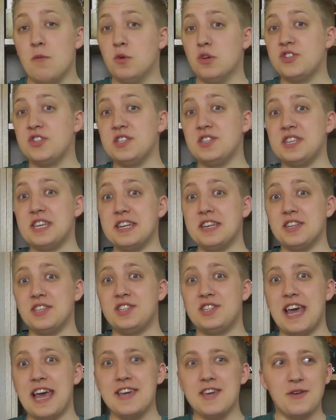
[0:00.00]
And once the scene is
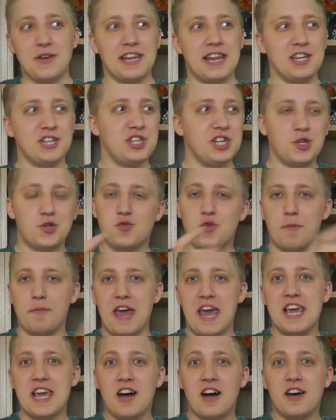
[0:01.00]
set, you can actually
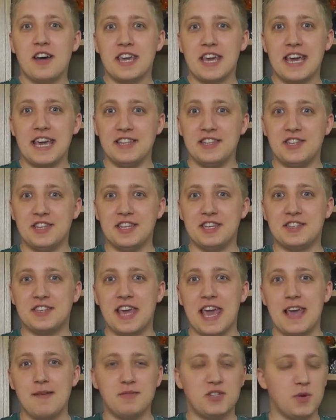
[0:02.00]
drop AI into this
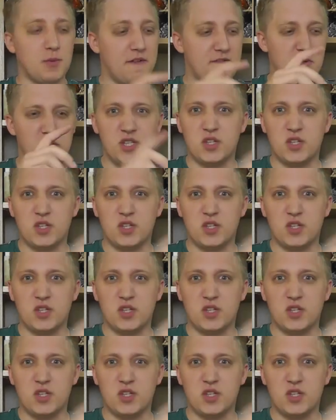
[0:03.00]
game, so whether